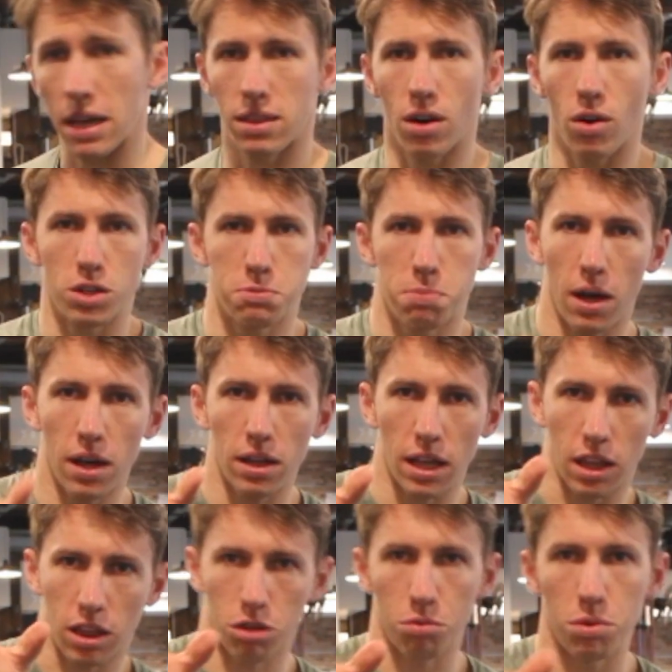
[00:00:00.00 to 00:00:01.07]
there. It's probably
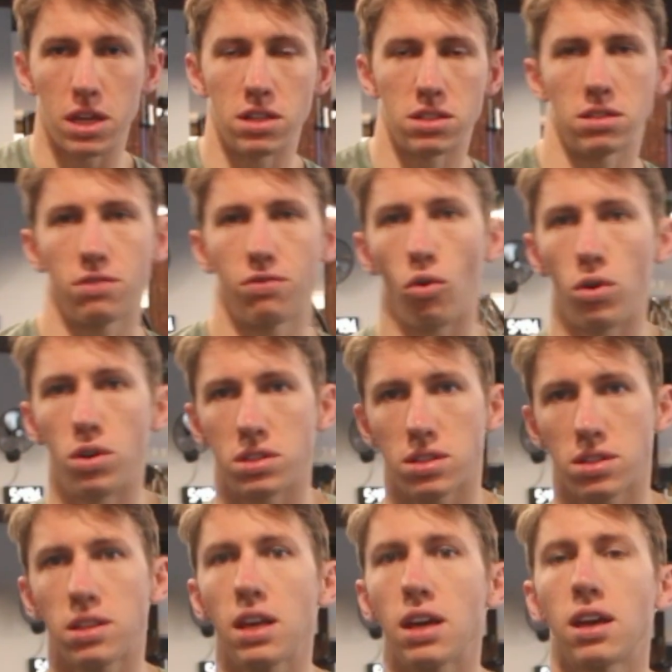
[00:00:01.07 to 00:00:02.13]
like 3 inches, 4
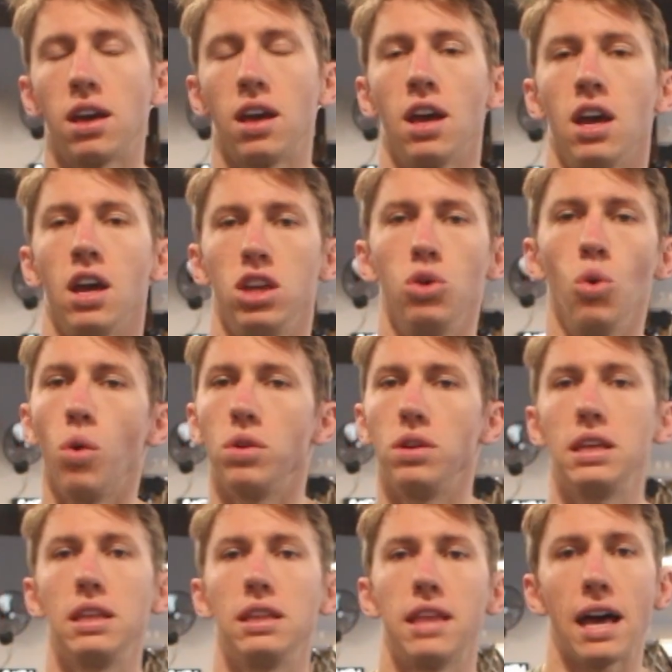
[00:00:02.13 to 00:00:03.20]
inches thick. You won't
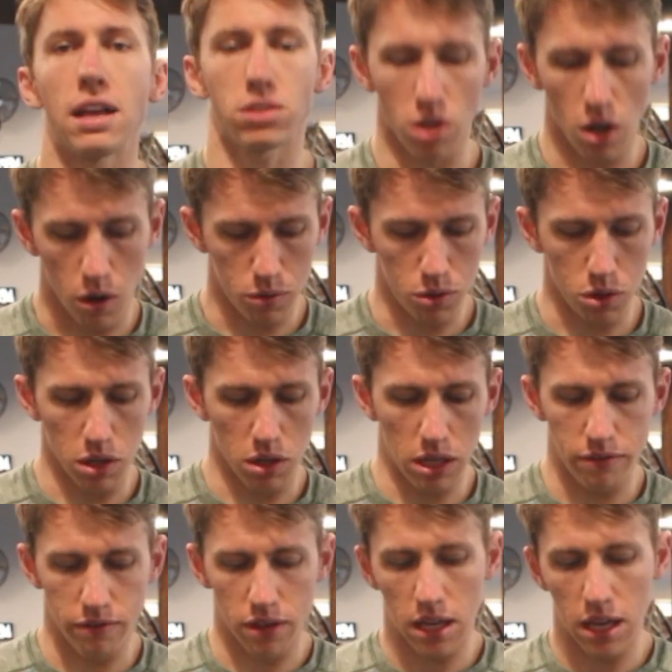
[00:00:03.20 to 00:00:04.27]
need that. So you can
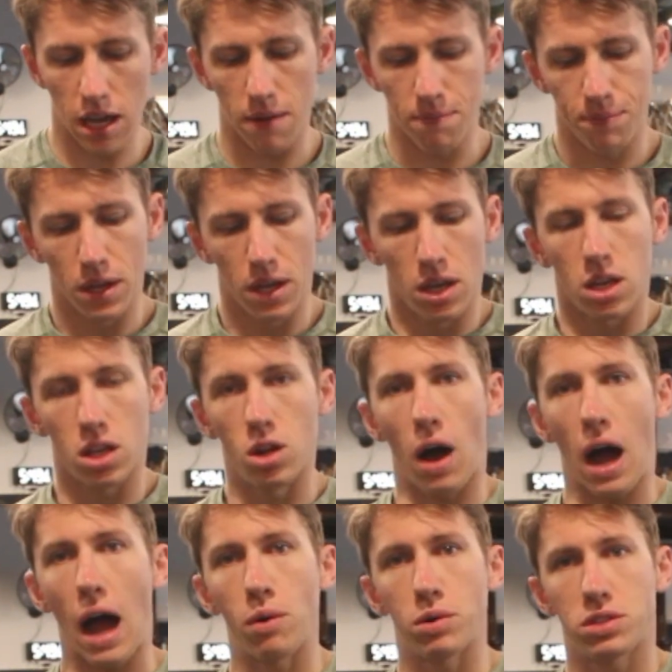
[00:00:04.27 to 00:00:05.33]
even get, you know,
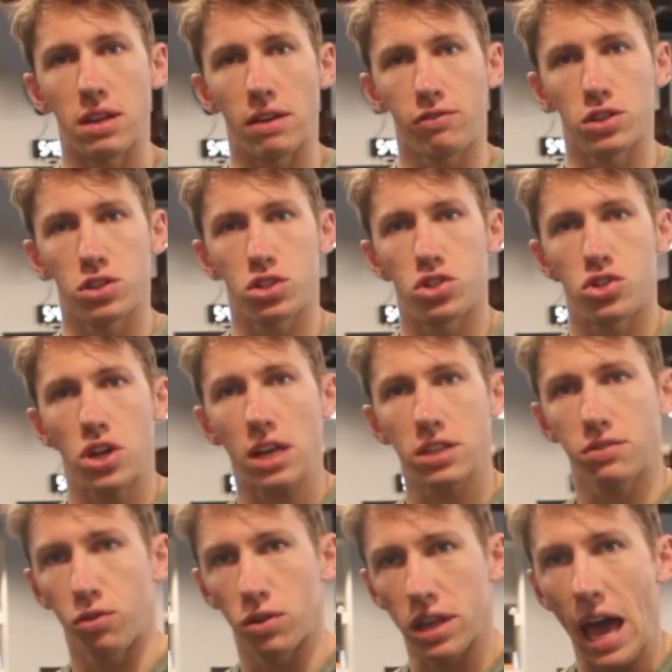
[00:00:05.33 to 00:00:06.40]
I would definitely
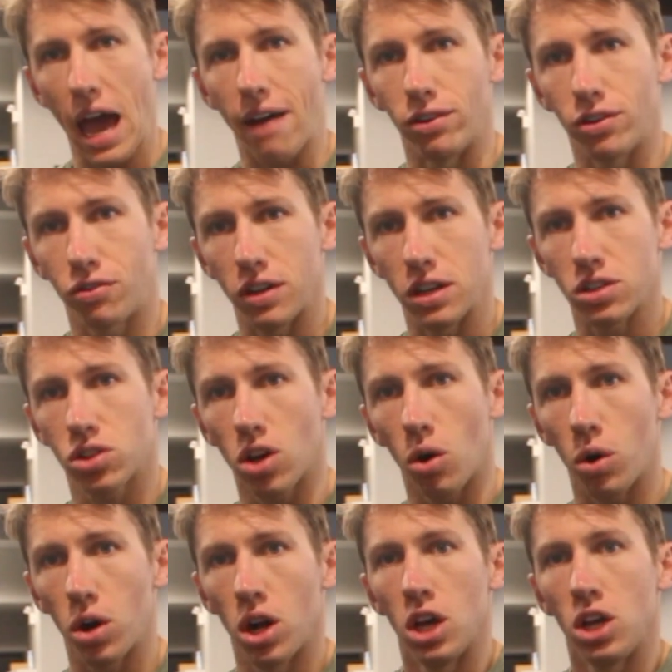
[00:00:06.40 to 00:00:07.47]
suggest for the average fitness
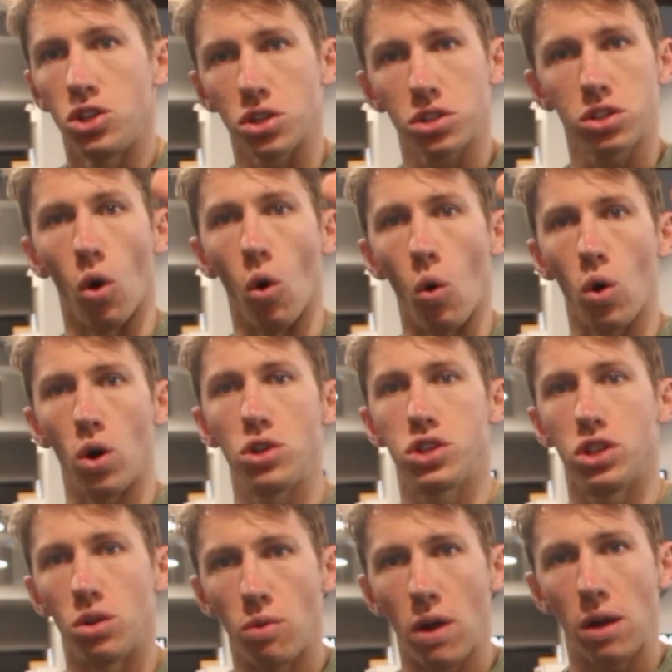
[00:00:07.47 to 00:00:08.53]
goer, just the orange
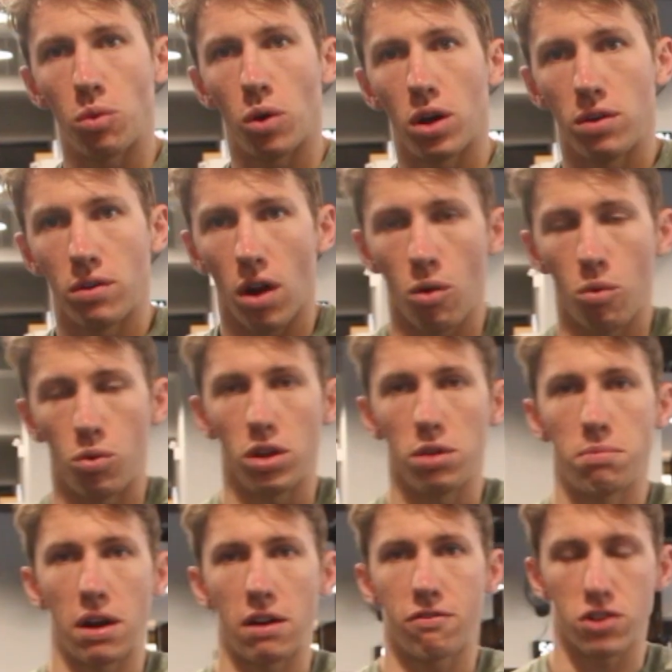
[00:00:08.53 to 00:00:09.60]
and the red one are
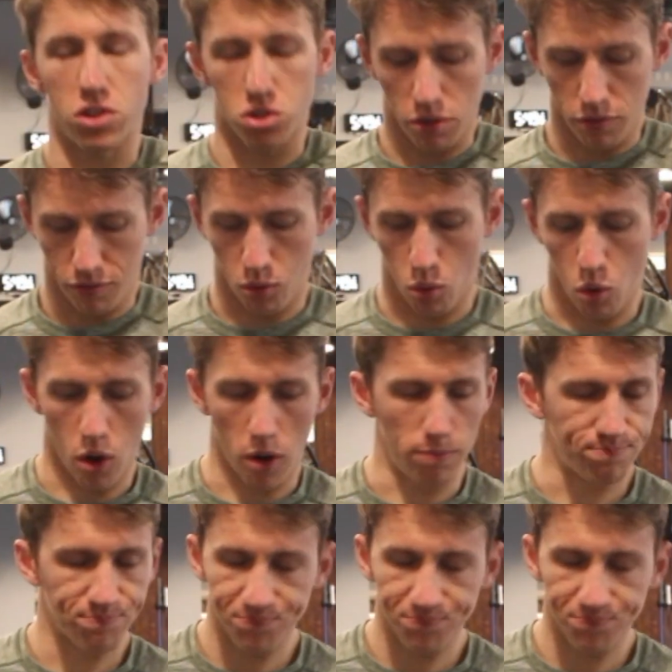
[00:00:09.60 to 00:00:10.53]
really beneficial for